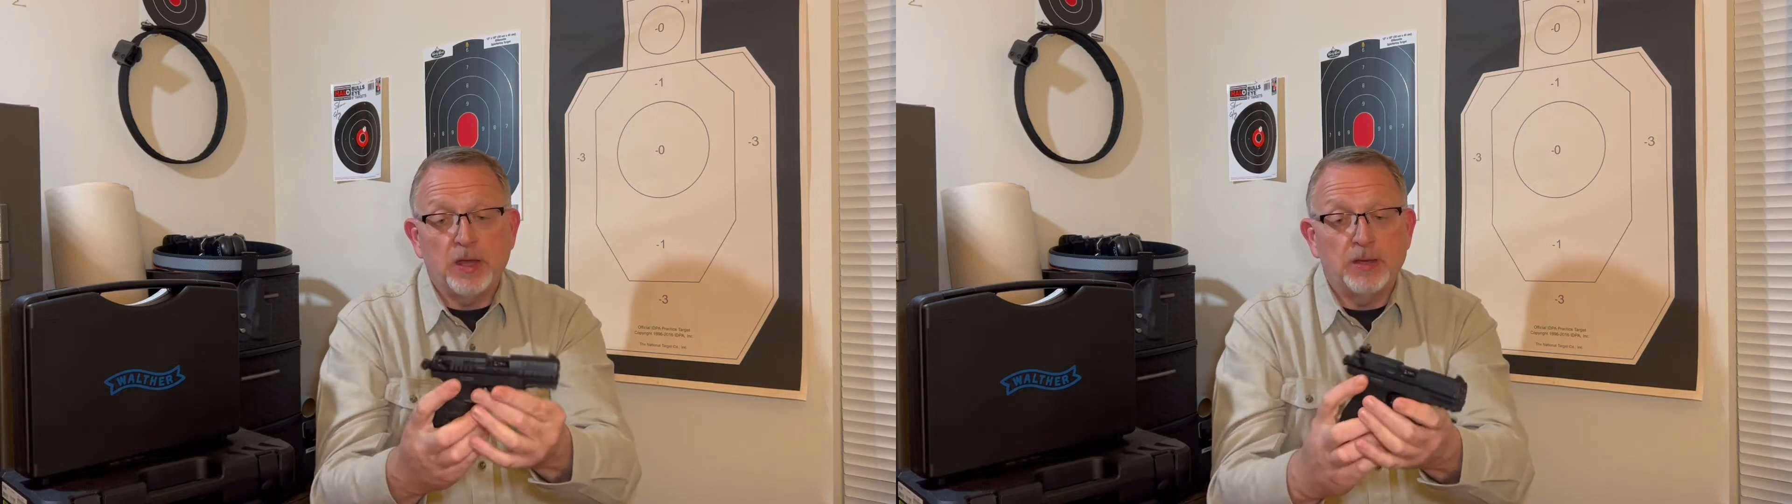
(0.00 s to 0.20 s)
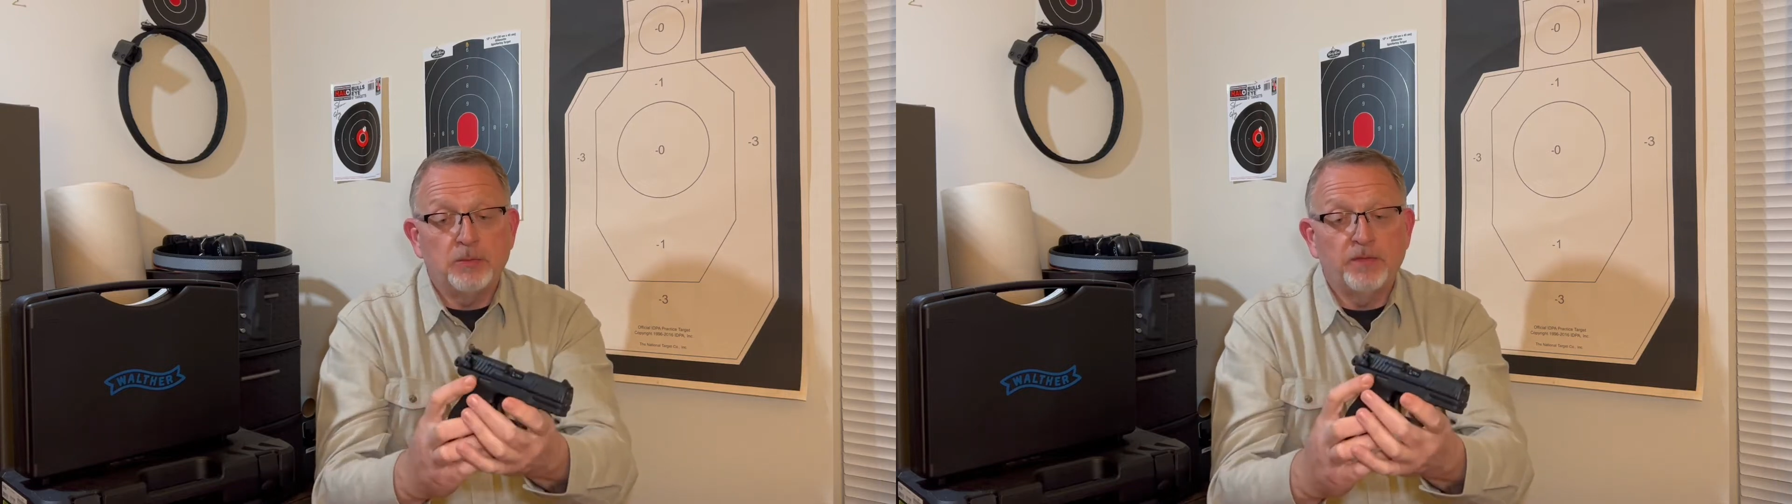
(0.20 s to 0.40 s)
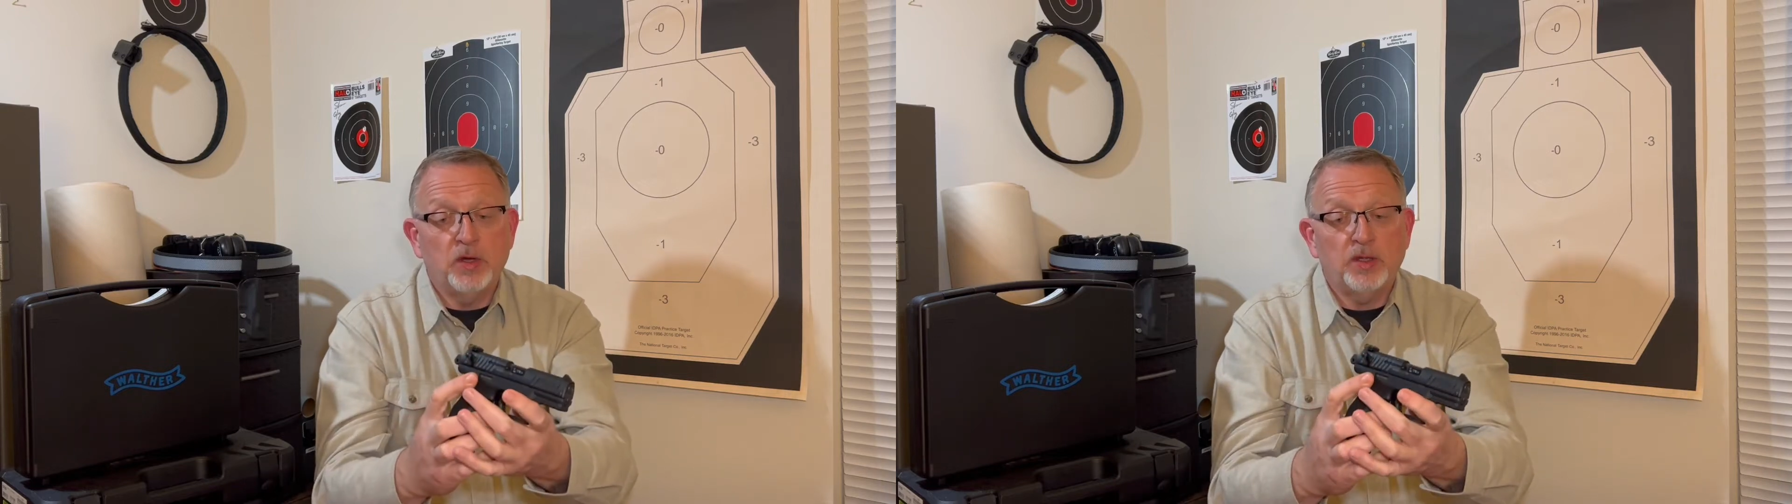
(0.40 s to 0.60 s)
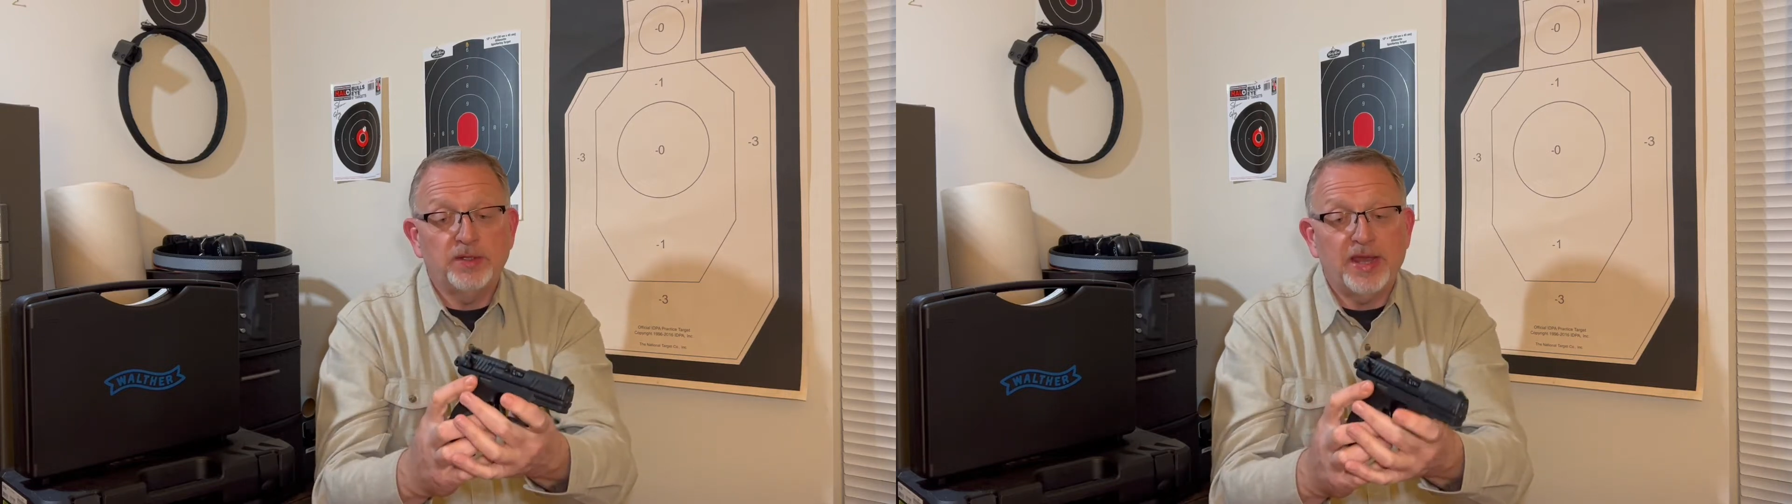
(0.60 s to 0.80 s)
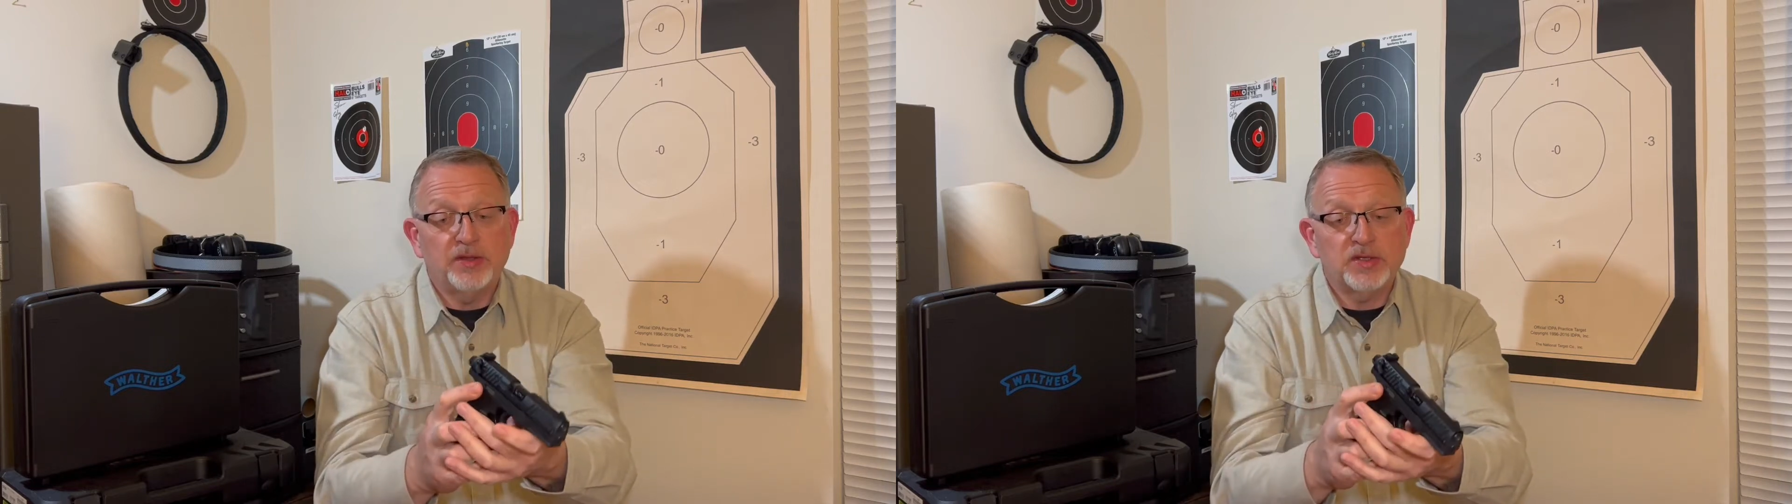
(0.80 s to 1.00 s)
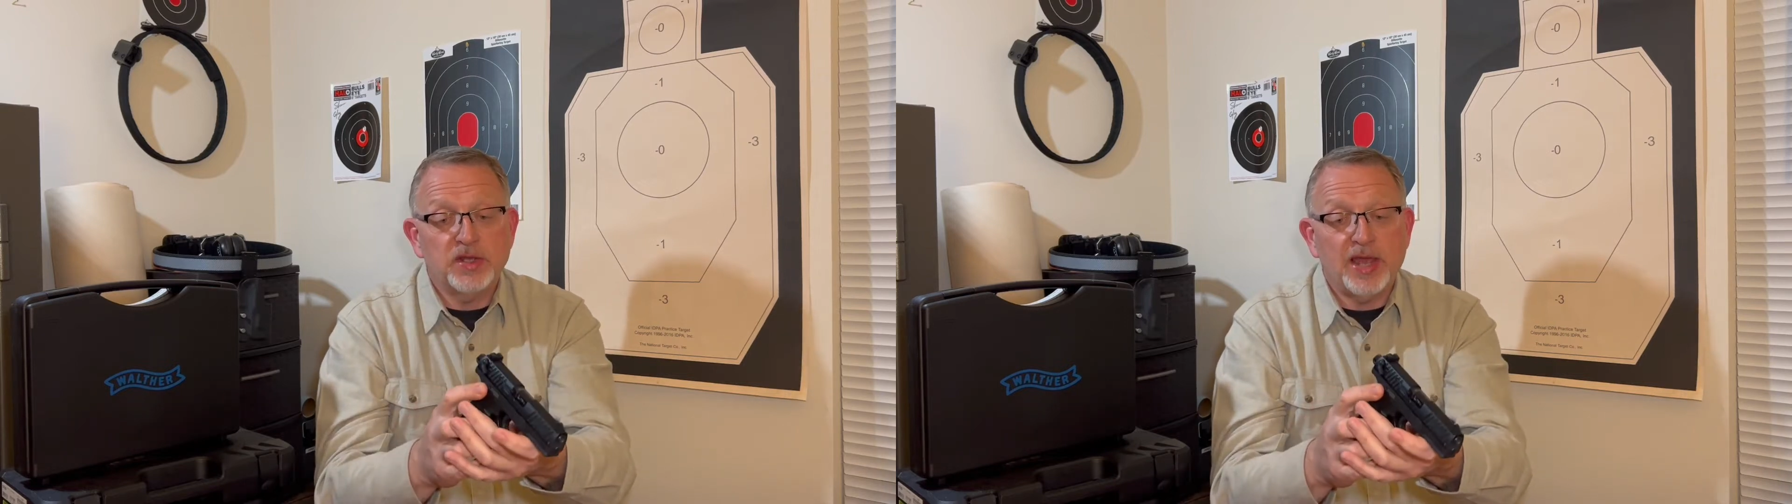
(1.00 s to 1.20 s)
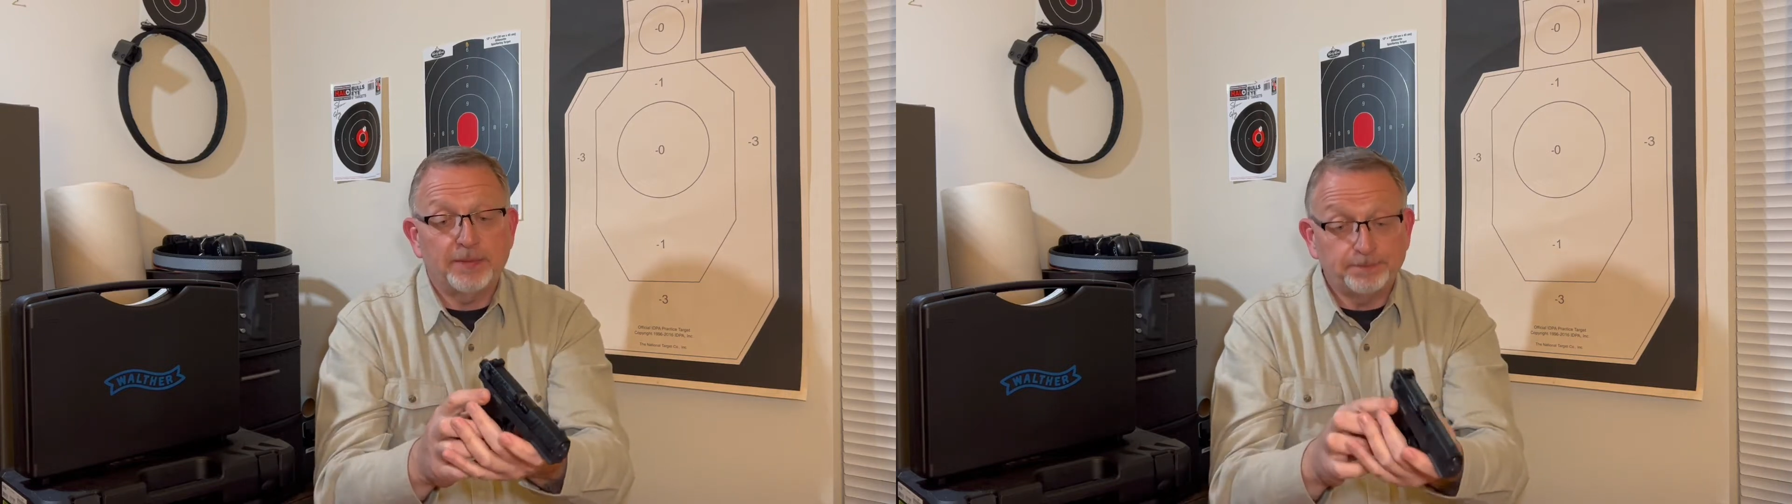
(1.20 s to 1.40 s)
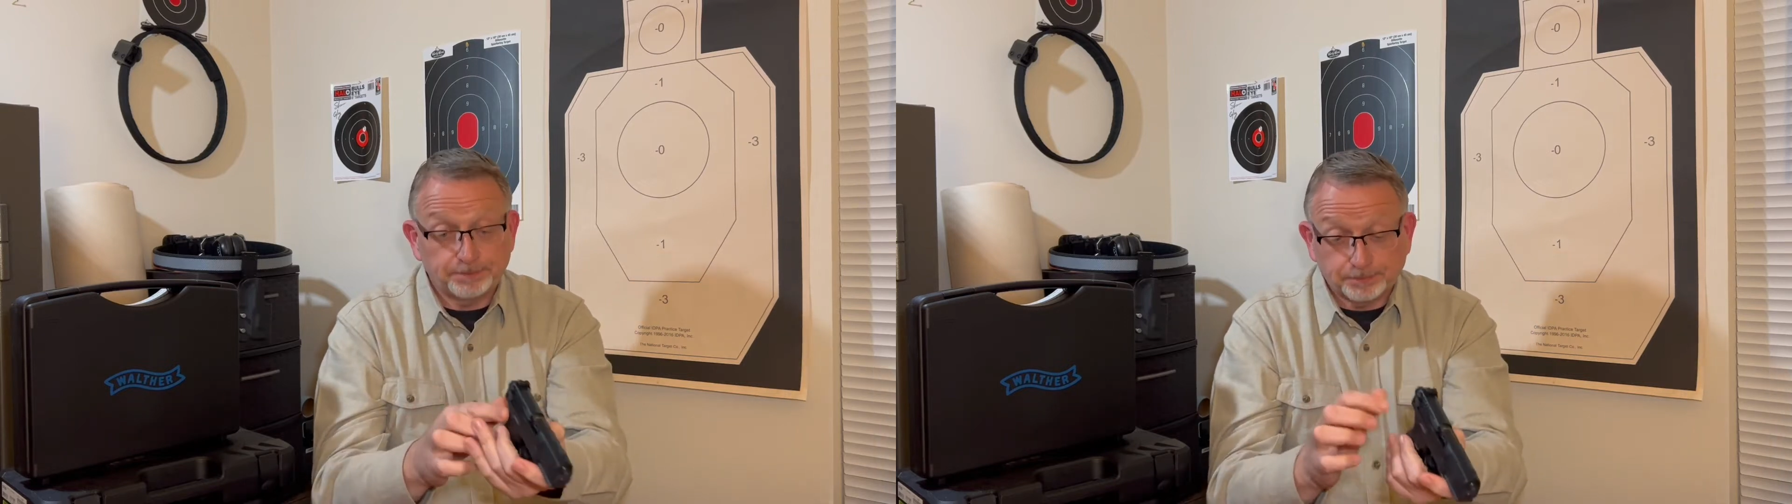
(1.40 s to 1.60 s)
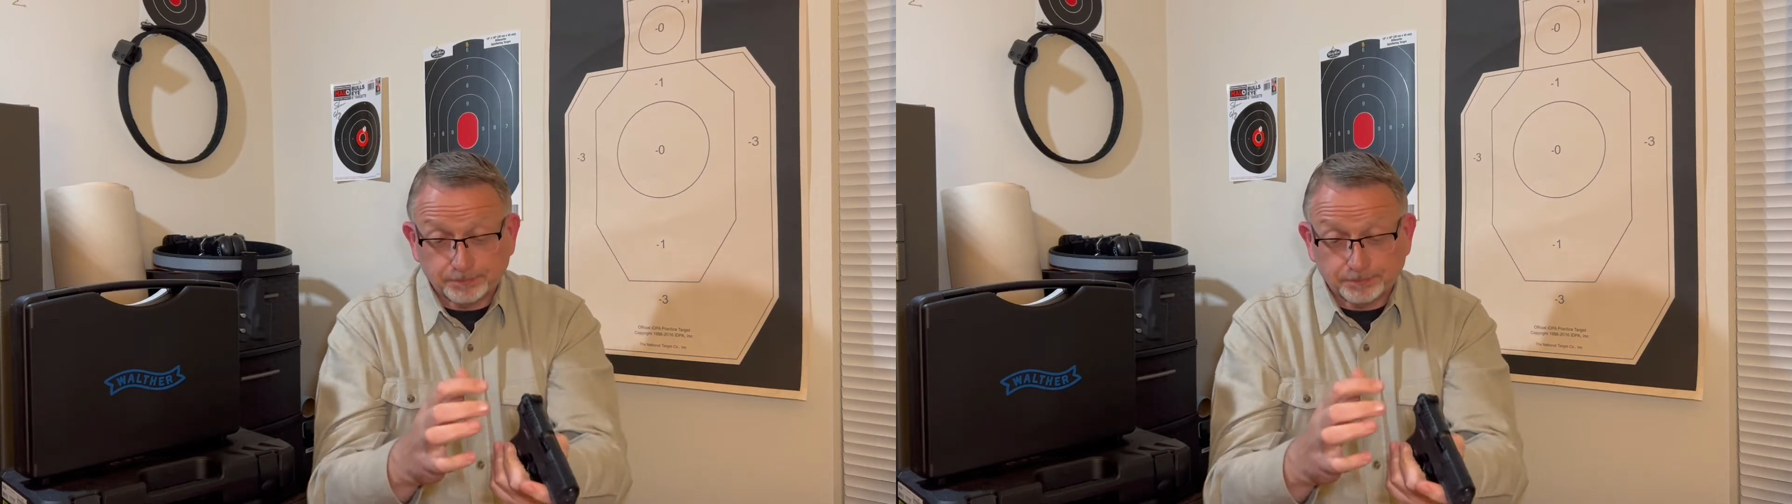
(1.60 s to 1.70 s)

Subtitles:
Moving on down the slide.